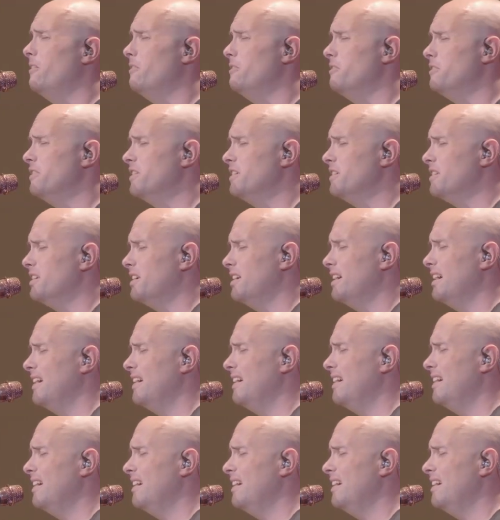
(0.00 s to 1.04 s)
all the
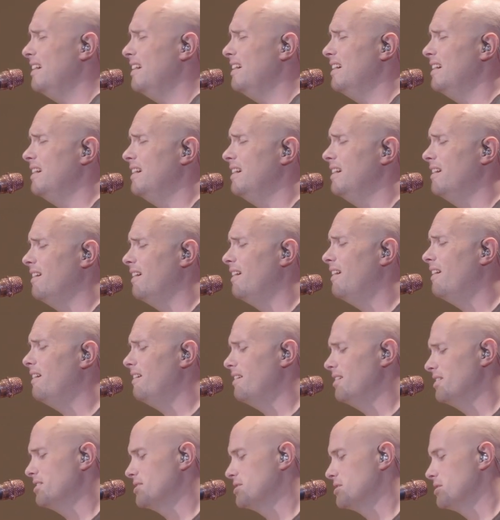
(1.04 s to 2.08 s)

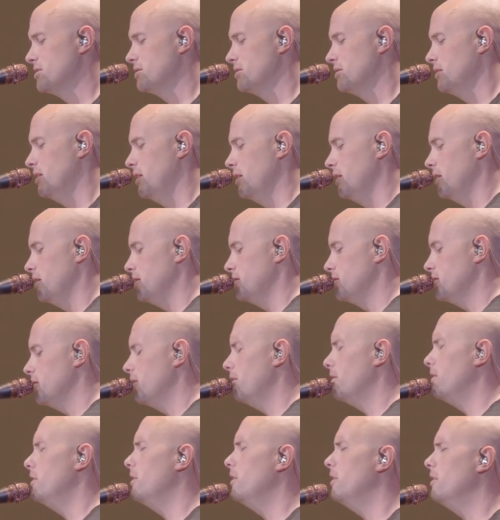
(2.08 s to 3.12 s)
chaos
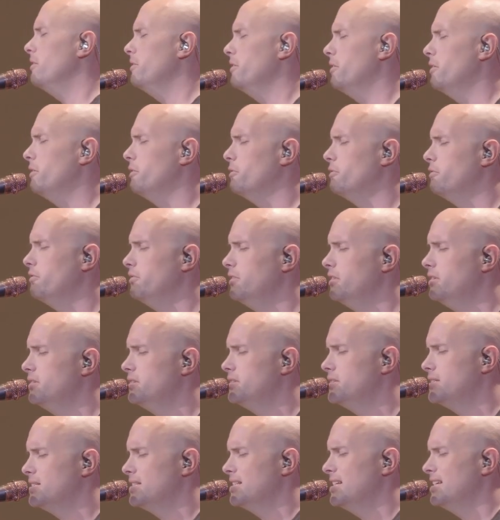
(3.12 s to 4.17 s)
and all of the
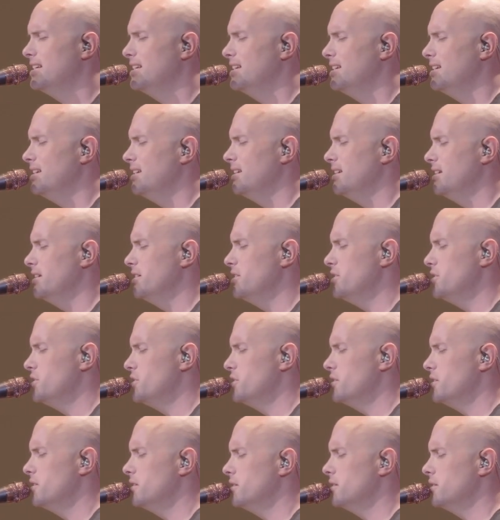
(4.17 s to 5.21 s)

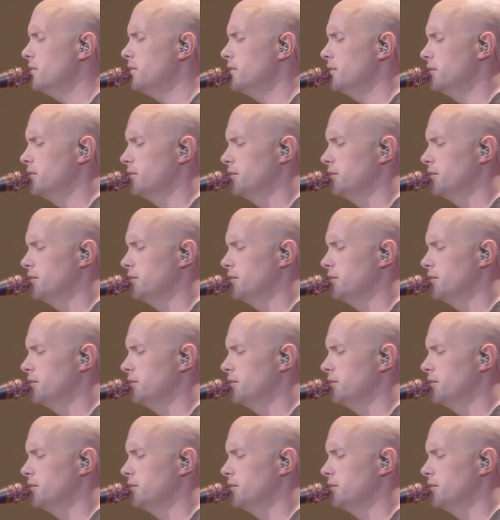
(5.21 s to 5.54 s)
tension,